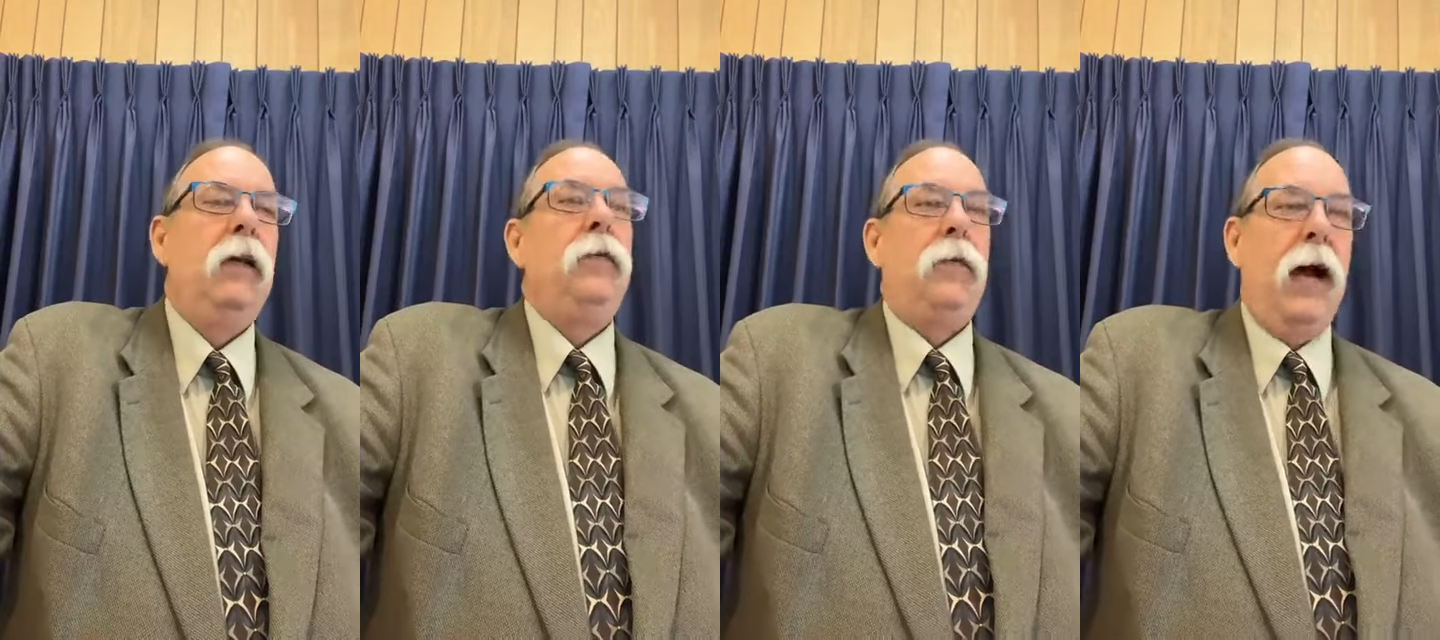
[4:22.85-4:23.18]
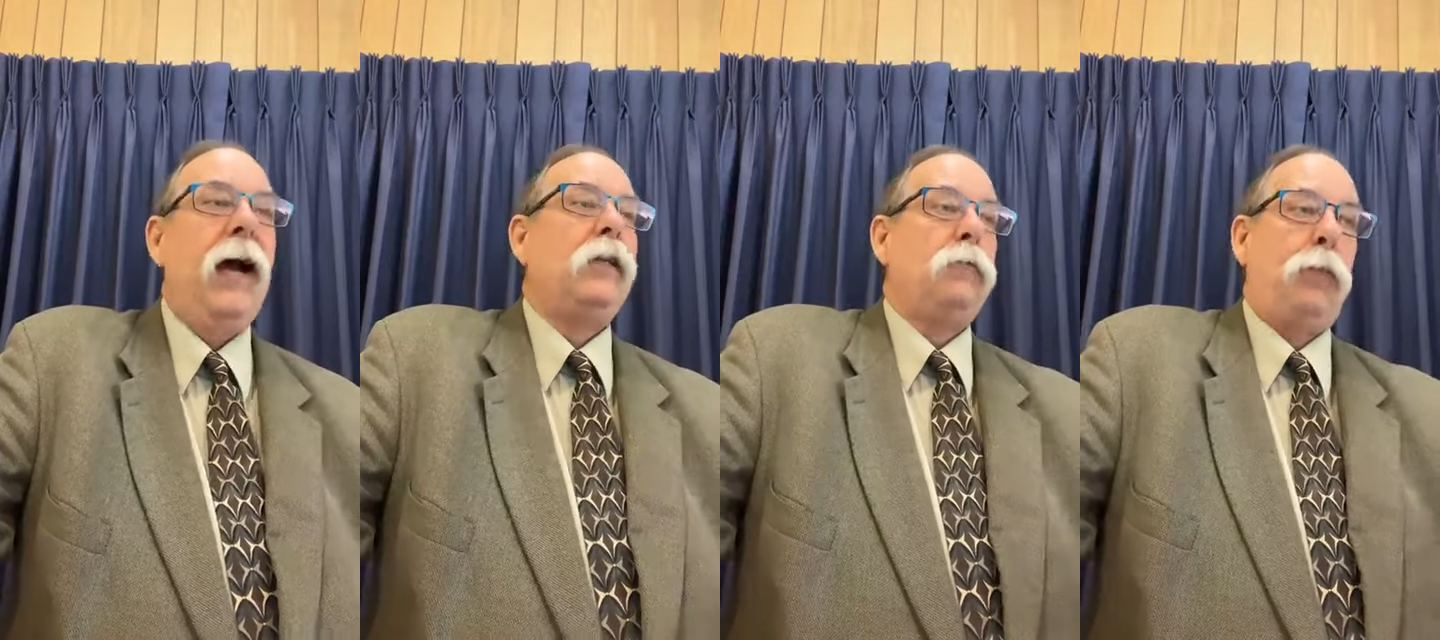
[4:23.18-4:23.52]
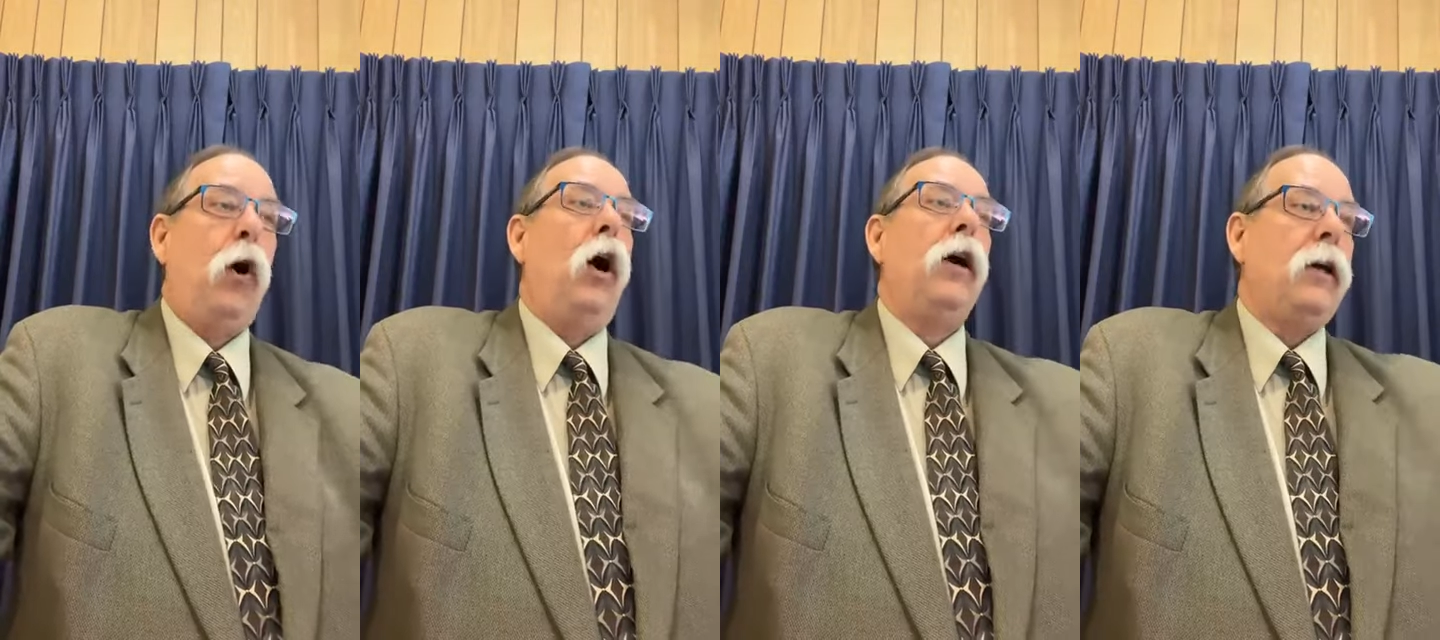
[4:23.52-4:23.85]
That's
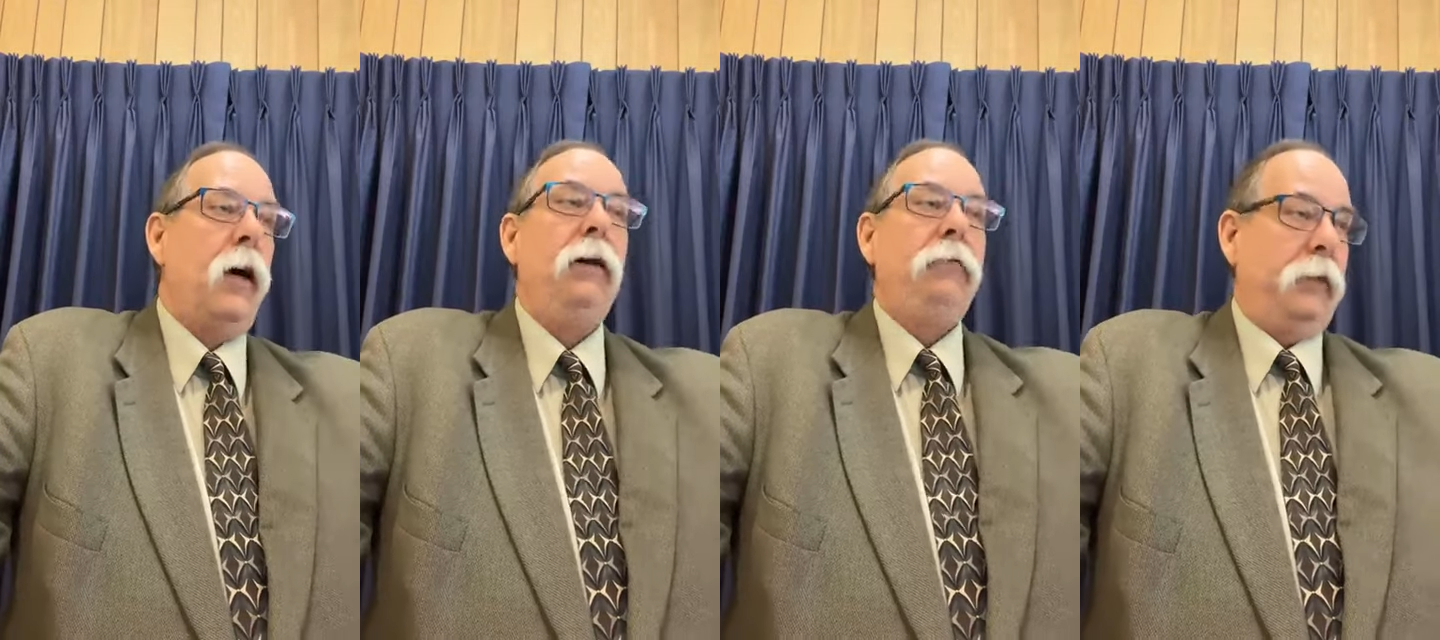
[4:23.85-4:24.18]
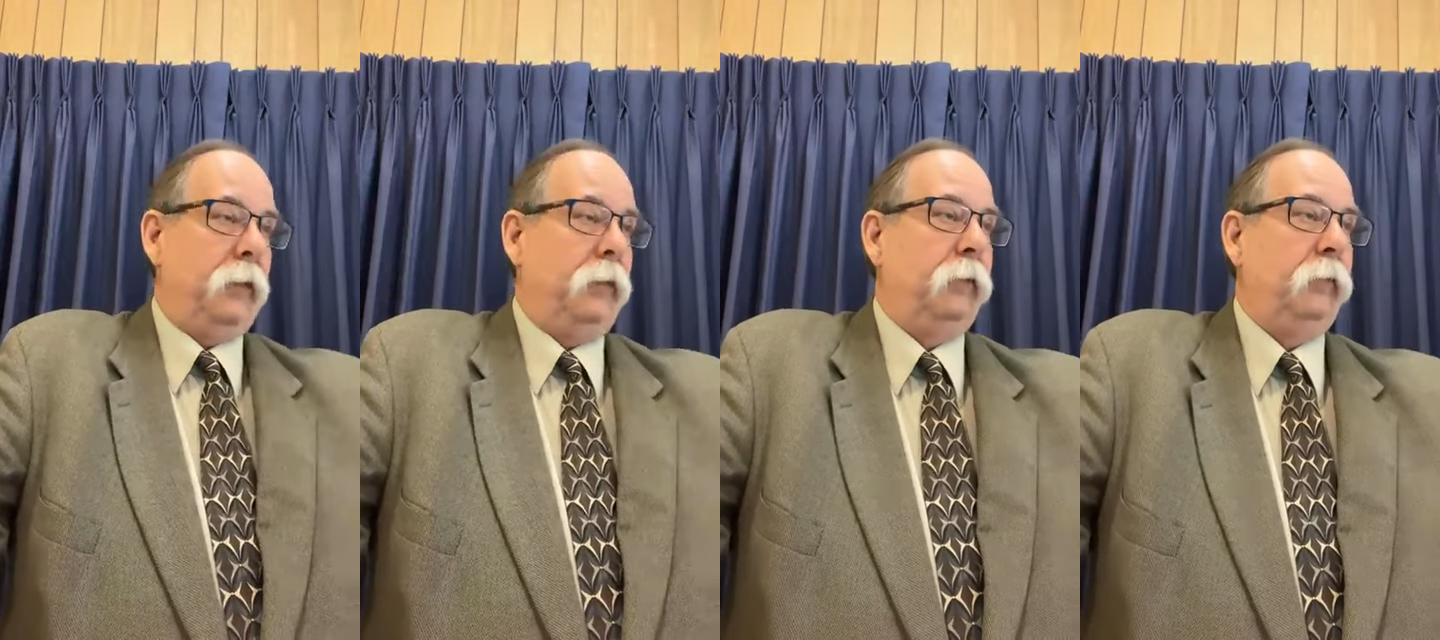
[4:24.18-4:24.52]
part of it.